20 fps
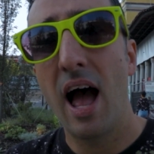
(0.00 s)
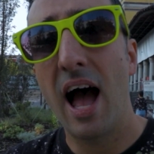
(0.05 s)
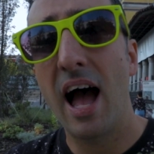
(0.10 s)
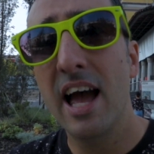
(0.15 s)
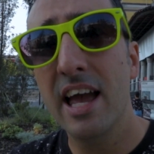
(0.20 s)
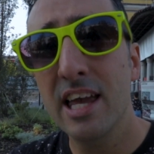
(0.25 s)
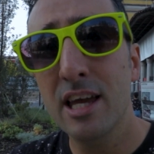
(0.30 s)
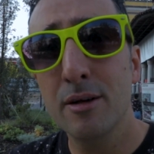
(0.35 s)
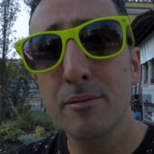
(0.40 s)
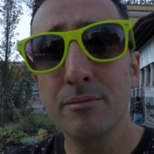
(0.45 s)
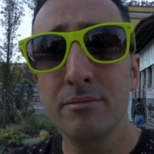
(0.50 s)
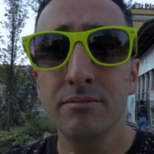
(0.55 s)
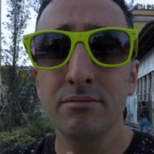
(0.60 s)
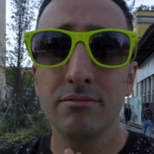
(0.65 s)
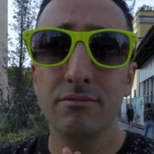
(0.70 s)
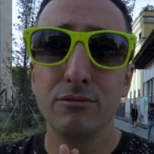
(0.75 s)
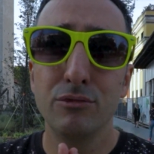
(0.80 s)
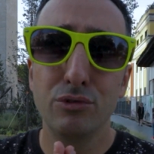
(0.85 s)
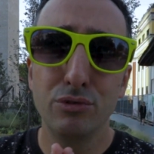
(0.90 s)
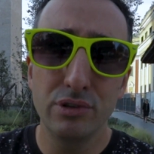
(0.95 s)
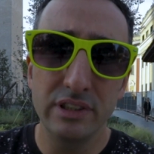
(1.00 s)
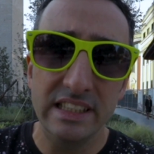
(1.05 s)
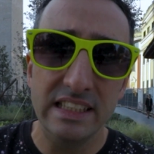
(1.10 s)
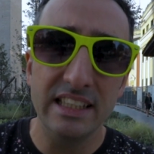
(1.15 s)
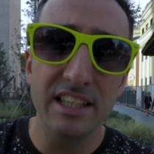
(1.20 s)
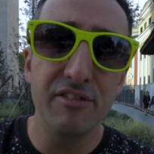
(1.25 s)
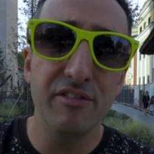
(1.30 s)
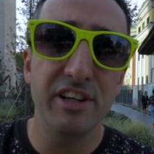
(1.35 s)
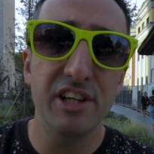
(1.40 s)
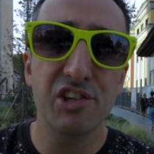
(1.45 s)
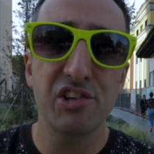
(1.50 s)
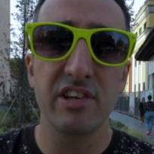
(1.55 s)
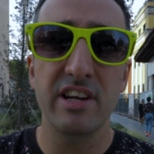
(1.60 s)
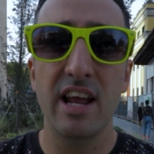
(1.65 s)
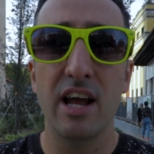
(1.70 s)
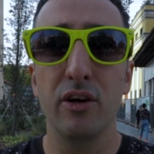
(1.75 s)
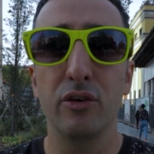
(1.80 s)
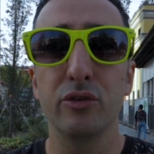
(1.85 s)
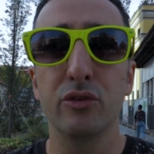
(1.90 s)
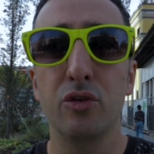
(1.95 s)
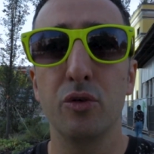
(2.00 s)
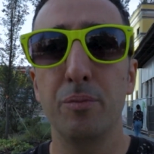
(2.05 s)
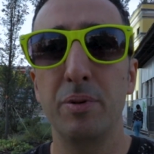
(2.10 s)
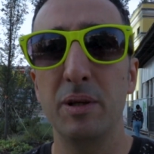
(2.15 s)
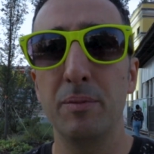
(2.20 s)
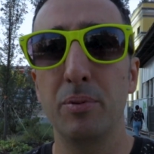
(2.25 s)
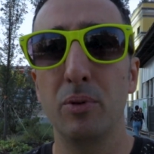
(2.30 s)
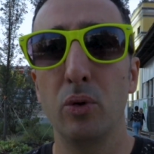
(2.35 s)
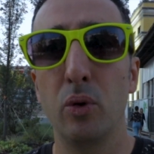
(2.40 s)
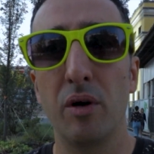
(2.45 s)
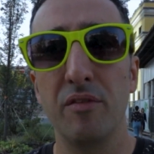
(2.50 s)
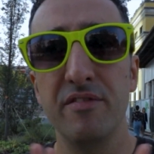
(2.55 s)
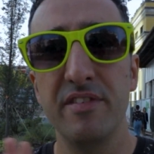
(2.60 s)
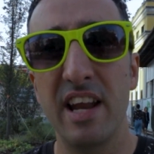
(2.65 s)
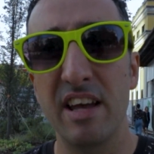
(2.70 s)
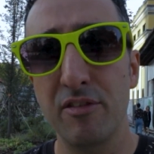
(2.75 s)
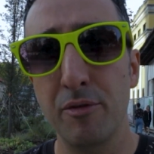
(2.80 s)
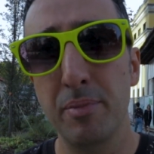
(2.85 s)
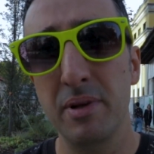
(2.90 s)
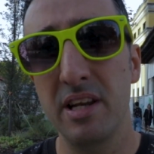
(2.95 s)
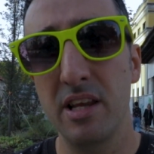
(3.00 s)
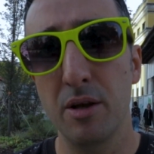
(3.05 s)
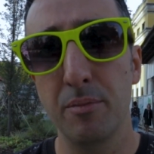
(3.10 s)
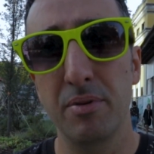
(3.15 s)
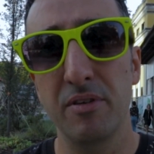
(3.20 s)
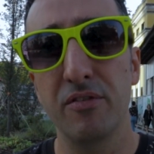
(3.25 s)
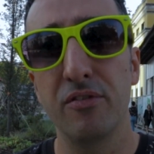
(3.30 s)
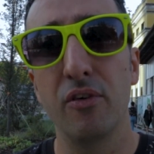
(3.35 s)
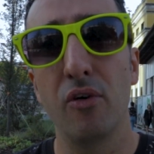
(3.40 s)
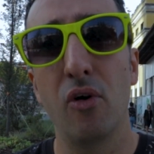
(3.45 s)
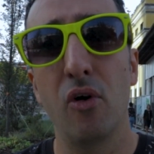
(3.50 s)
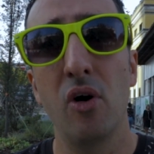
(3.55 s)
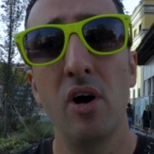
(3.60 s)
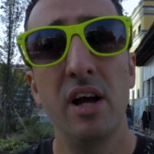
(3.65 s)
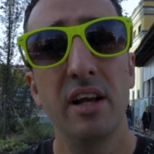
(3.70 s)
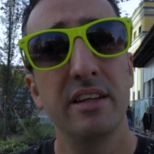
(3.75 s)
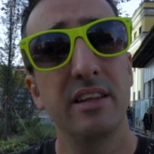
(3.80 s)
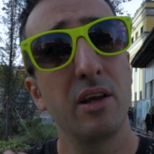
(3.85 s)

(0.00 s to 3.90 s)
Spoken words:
I am really reaching out to people who have never been here before.